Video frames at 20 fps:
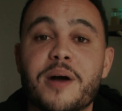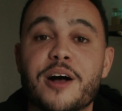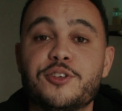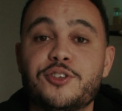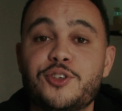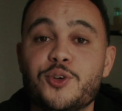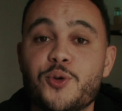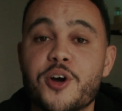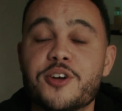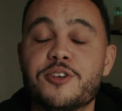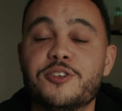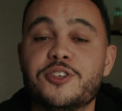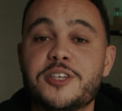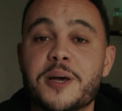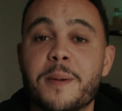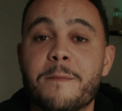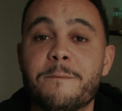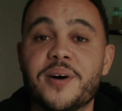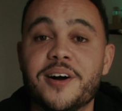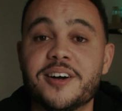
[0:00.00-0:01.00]
about 200
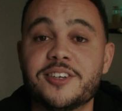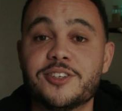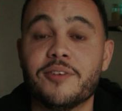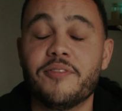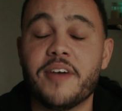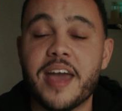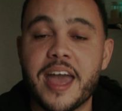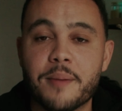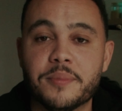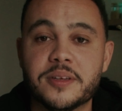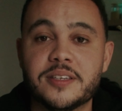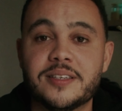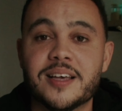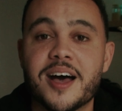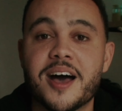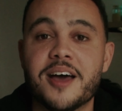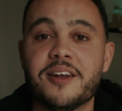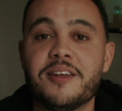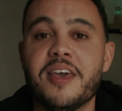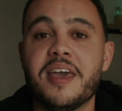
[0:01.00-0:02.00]
something bucks off
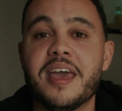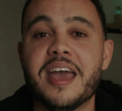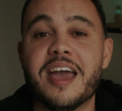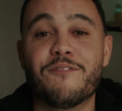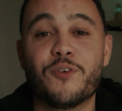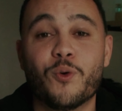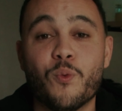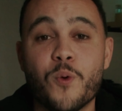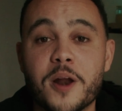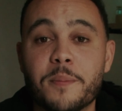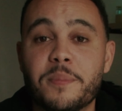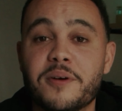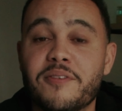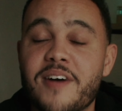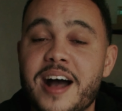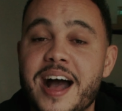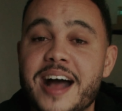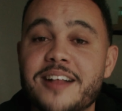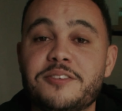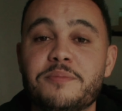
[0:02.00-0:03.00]
Amazon. And for what it
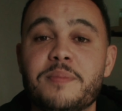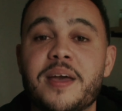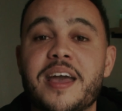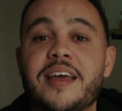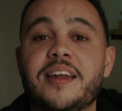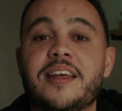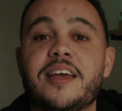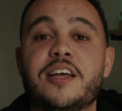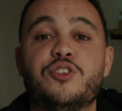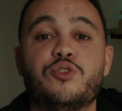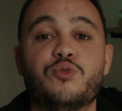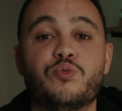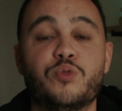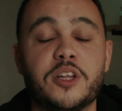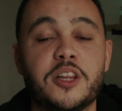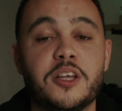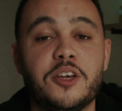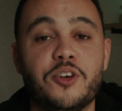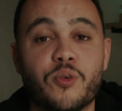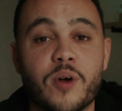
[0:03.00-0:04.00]
provides, man, it's
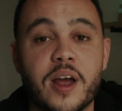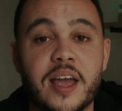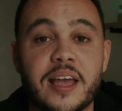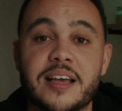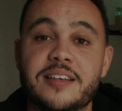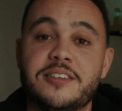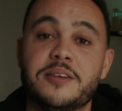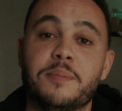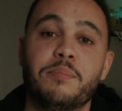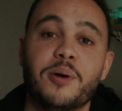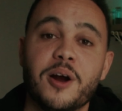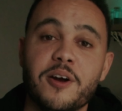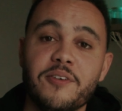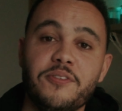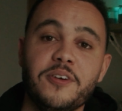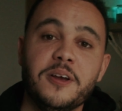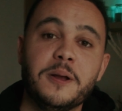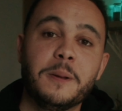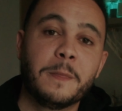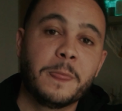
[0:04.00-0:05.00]
really great. Is it
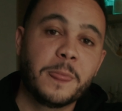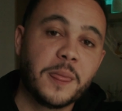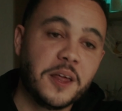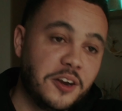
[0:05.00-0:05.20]
perfect?